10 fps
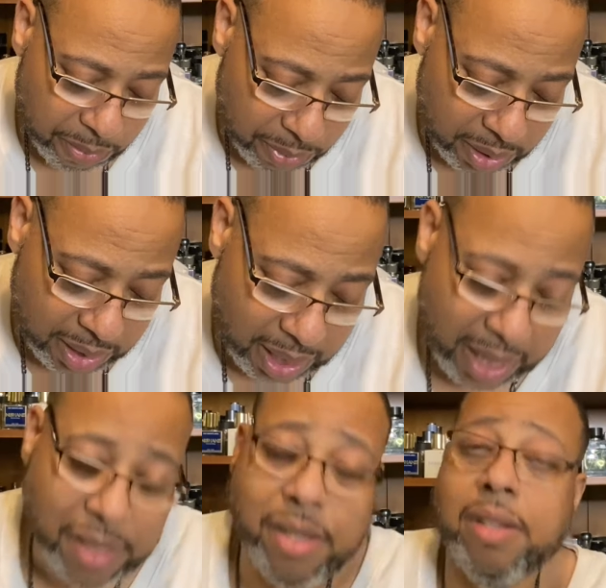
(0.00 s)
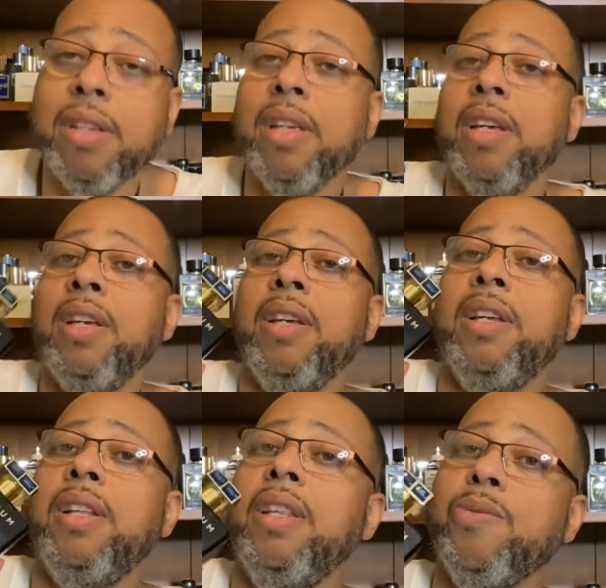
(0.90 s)
really nice.
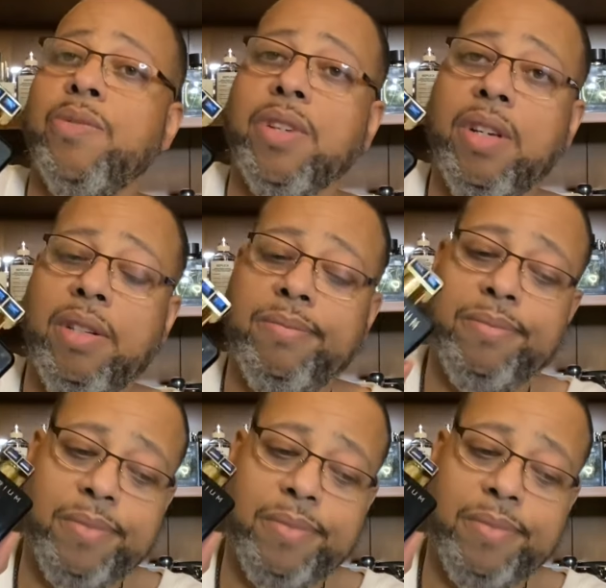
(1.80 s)
This one's good.